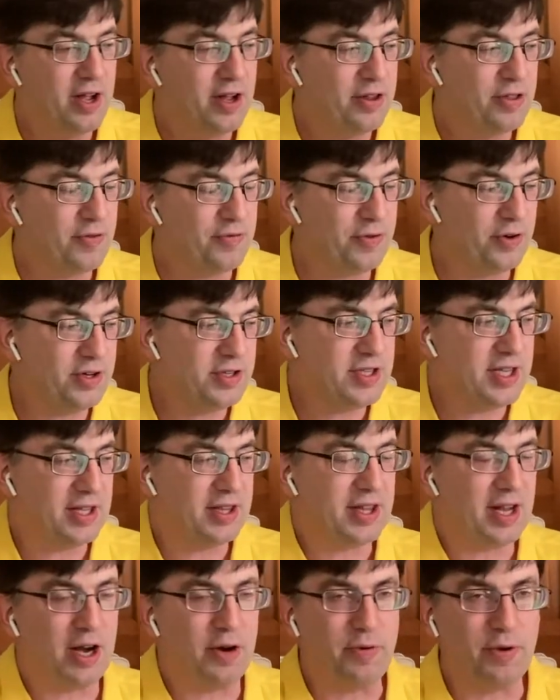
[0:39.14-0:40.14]
The first thing
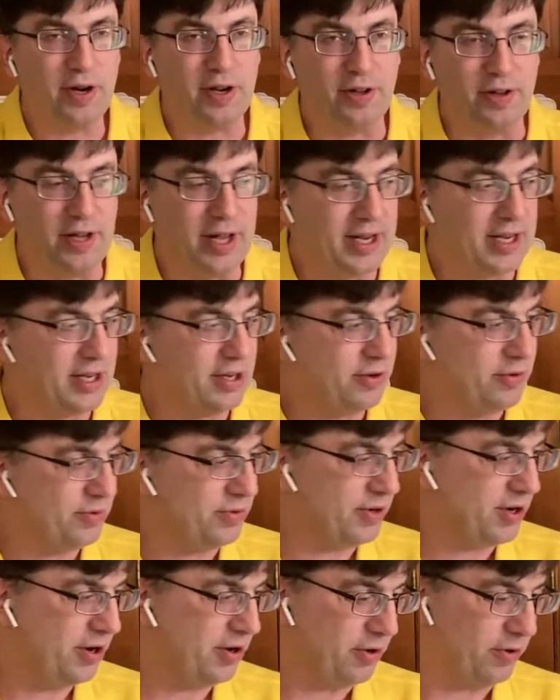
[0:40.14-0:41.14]
that I want to let you
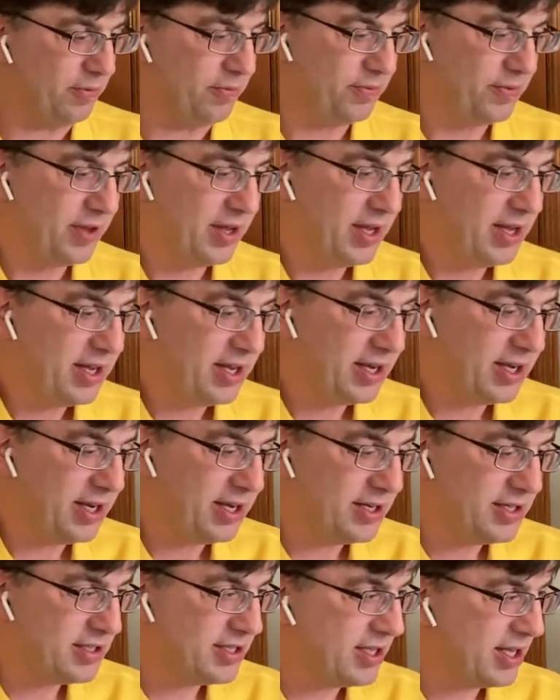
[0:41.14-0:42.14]
know
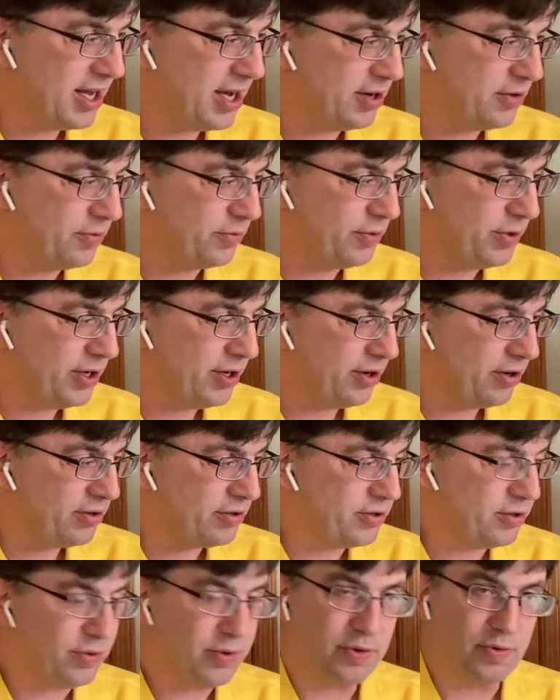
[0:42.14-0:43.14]
is that we are
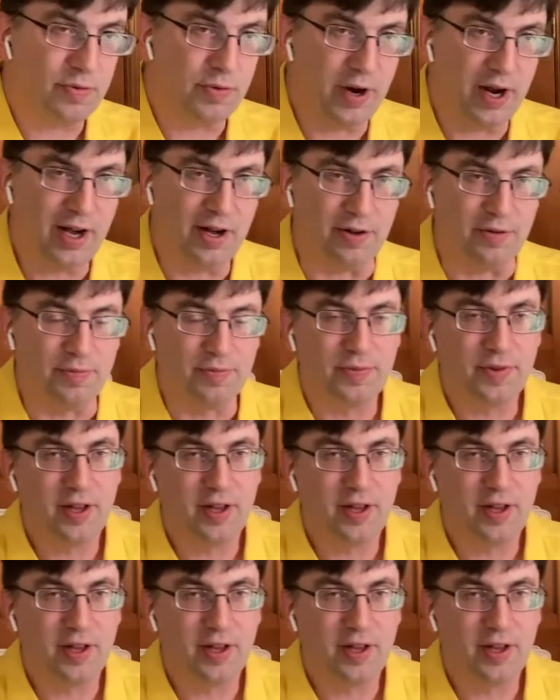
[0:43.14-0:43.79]
doing well.